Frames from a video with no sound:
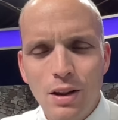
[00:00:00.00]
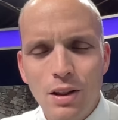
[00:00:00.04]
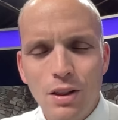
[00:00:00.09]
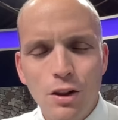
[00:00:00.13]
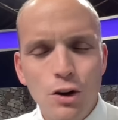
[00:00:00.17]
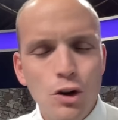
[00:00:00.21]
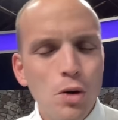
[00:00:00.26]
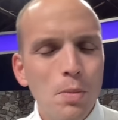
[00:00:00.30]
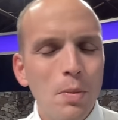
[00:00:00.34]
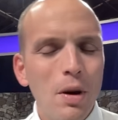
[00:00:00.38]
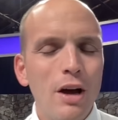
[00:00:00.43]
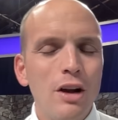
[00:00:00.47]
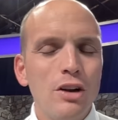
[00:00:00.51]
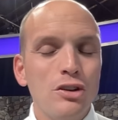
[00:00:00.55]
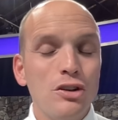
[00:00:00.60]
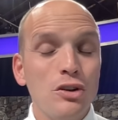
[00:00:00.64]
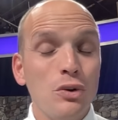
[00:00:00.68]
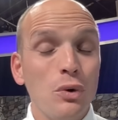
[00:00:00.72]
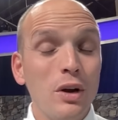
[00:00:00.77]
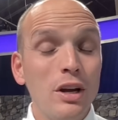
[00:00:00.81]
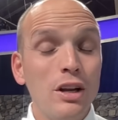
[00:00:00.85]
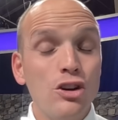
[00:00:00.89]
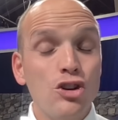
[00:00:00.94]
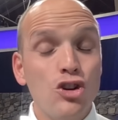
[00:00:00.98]
The new models
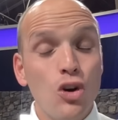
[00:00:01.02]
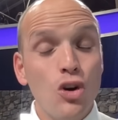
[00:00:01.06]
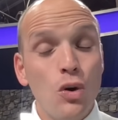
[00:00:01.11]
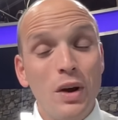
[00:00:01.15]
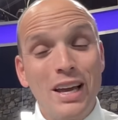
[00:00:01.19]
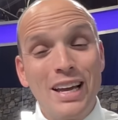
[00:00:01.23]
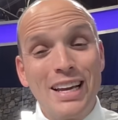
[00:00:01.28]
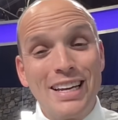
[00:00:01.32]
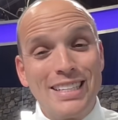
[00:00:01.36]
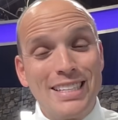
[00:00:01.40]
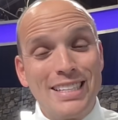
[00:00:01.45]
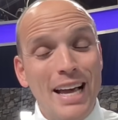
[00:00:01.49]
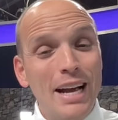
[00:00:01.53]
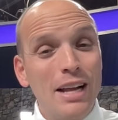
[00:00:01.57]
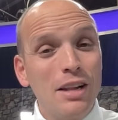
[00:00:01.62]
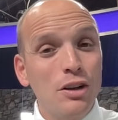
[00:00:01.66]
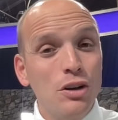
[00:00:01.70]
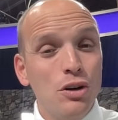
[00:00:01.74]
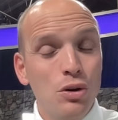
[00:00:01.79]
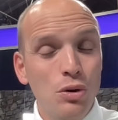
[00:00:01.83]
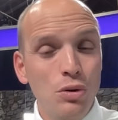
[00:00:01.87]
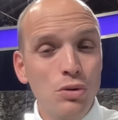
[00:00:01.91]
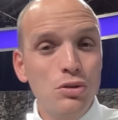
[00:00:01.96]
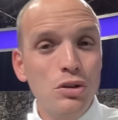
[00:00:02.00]
are in showing exactly
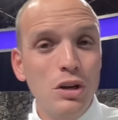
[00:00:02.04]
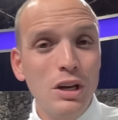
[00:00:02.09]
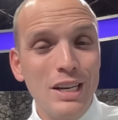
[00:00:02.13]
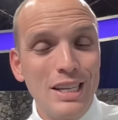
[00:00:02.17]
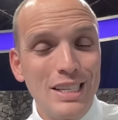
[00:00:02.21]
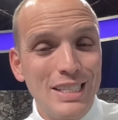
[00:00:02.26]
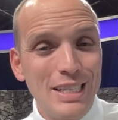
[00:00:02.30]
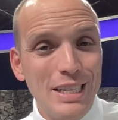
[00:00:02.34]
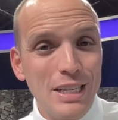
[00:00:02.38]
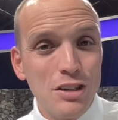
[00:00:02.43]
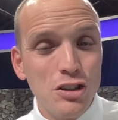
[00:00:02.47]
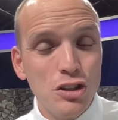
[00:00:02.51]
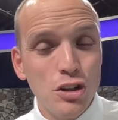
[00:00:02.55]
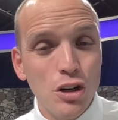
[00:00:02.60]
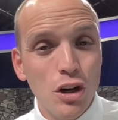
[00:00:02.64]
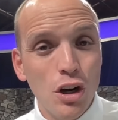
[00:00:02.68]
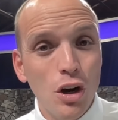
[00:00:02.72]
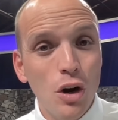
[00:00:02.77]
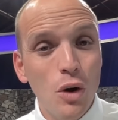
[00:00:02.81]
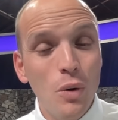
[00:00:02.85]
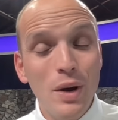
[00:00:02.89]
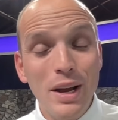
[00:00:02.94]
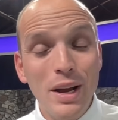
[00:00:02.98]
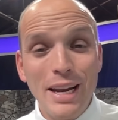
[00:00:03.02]
who's going to see
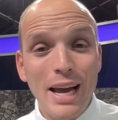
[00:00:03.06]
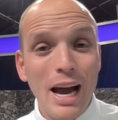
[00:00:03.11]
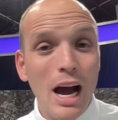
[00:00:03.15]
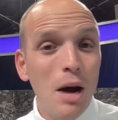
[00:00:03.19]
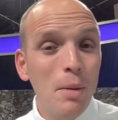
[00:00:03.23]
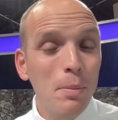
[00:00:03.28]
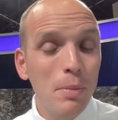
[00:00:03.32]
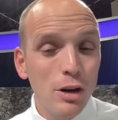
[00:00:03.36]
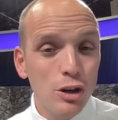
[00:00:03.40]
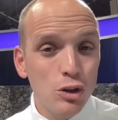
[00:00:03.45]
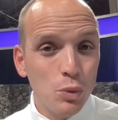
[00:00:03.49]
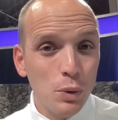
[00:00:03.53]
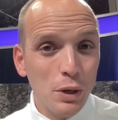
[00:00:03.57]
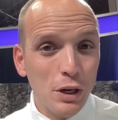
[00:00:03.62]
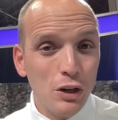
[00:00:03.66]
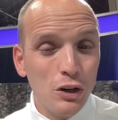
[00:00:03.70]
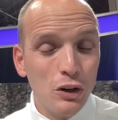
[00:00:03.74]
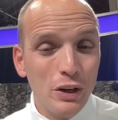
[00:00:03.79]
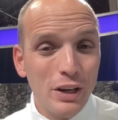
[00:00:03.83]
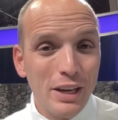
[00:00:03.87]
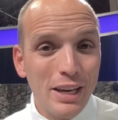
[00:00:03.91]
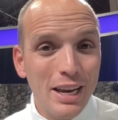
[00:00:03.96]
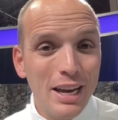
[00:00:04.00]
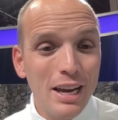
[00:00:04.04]
snow and how much we
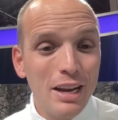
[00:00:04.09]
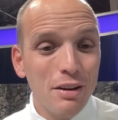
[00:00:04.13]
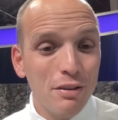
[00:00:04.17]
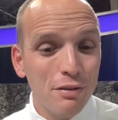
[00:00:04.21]
could get.